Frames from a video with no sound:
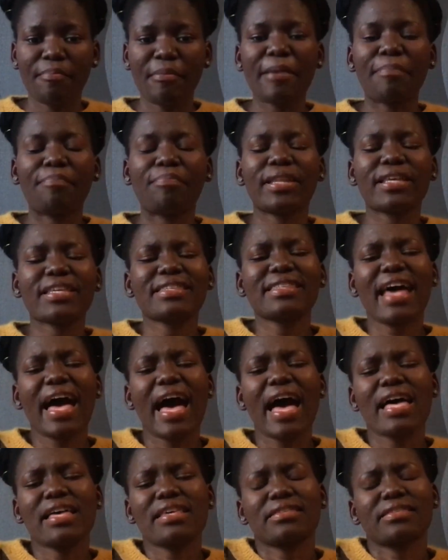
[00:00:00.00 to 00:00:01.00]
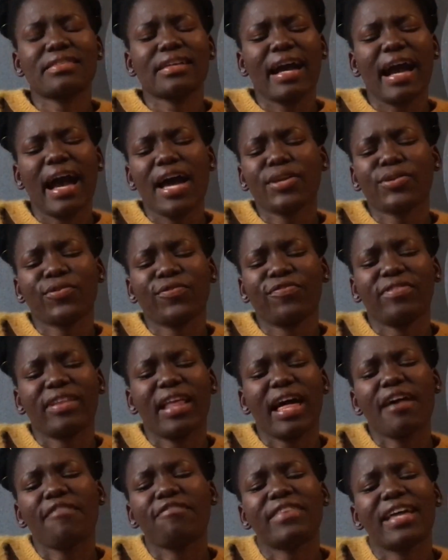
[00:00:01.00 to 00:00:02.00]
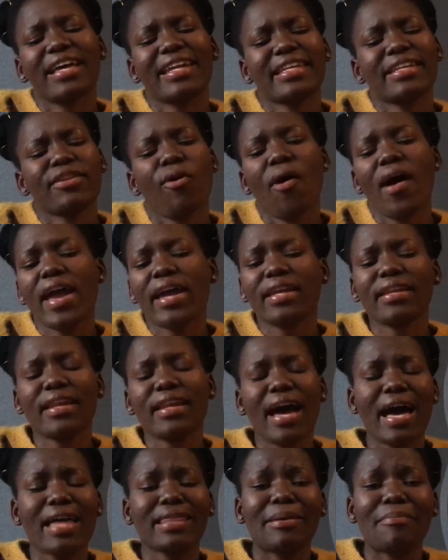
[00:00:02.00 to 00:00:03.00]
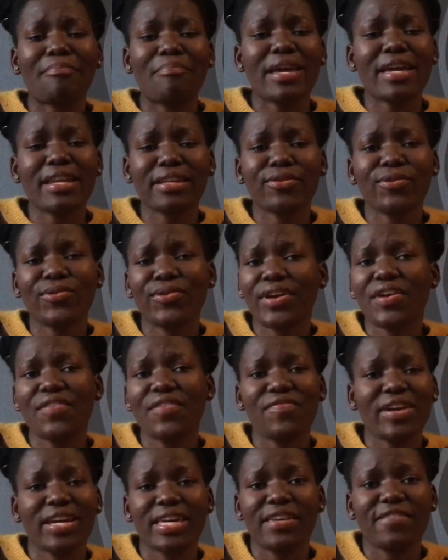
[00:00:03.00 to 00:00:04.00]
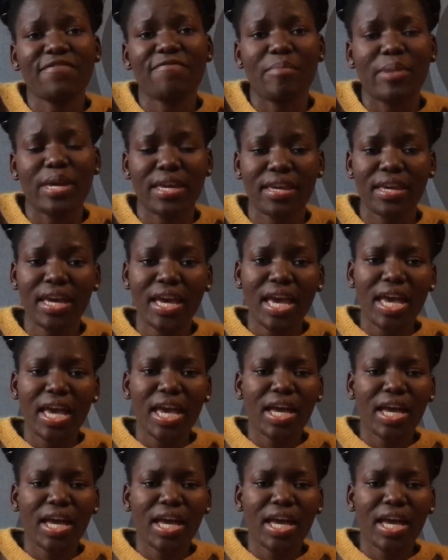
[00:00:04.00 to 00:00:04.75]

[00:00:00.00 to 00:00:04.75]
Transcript: My blesser has the kind of love that no any other man could ever give me.